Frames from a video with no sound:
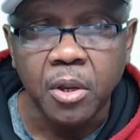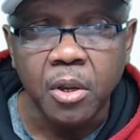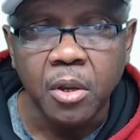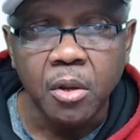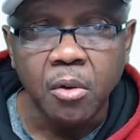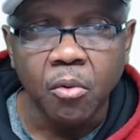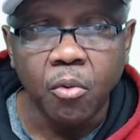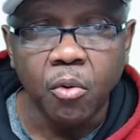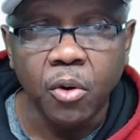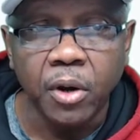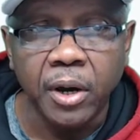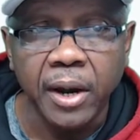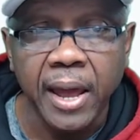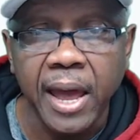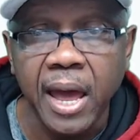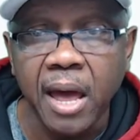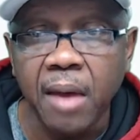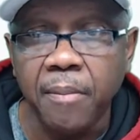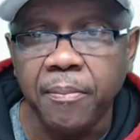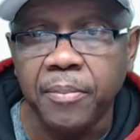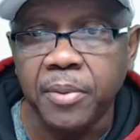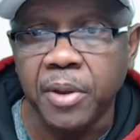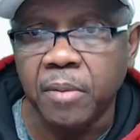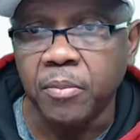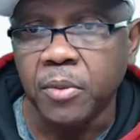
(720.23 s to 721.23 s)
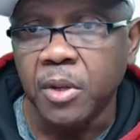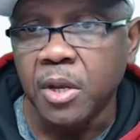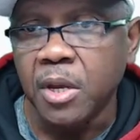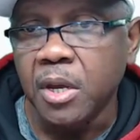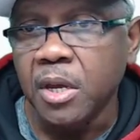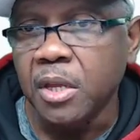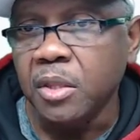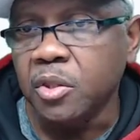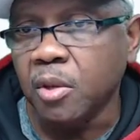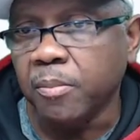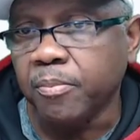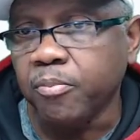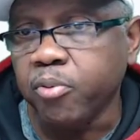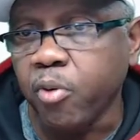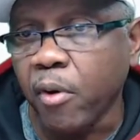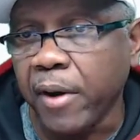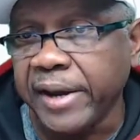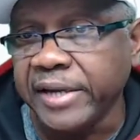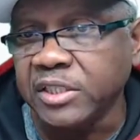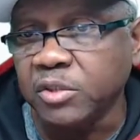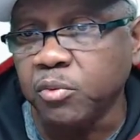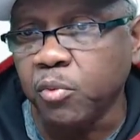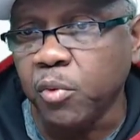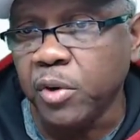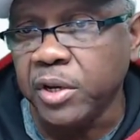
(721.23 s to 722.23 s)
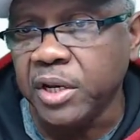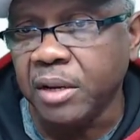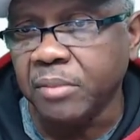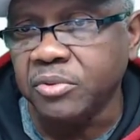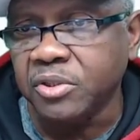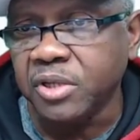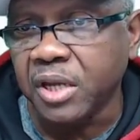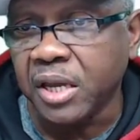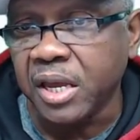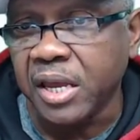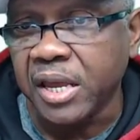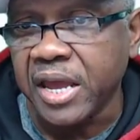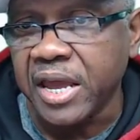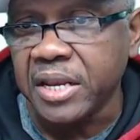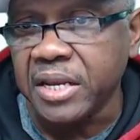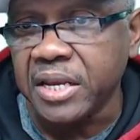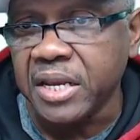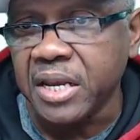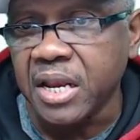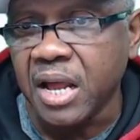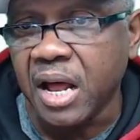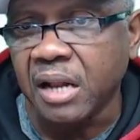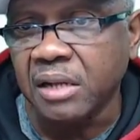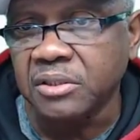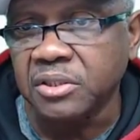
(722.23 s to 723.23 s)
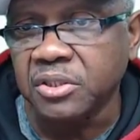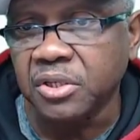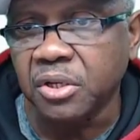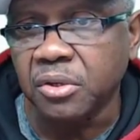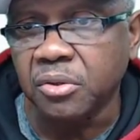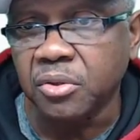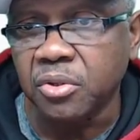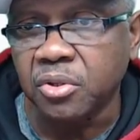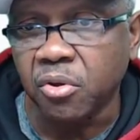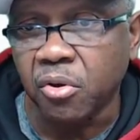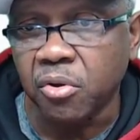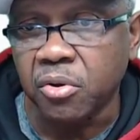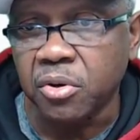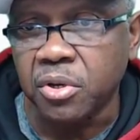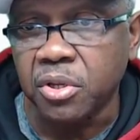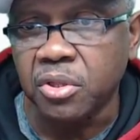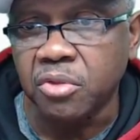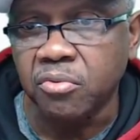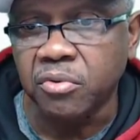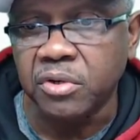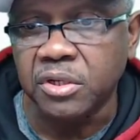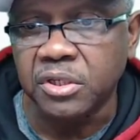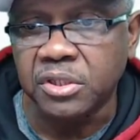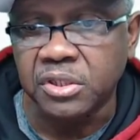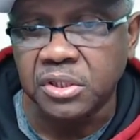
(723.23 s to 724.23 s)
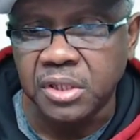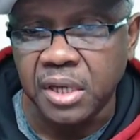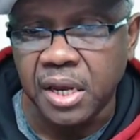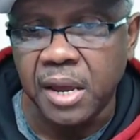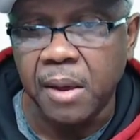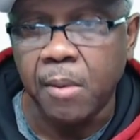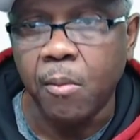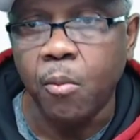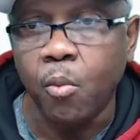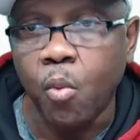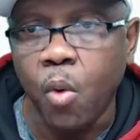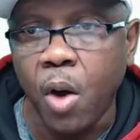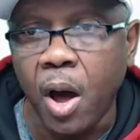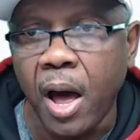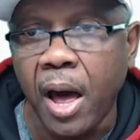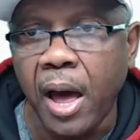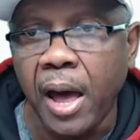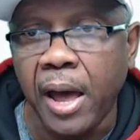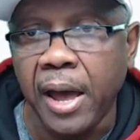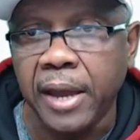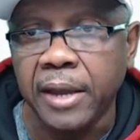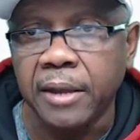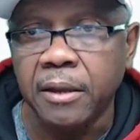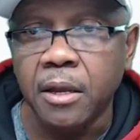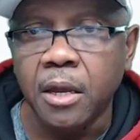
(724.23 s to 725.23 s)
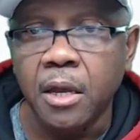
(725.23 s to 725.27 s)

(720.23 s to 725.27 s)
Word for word: What happened? The price went up to $80.33. Why?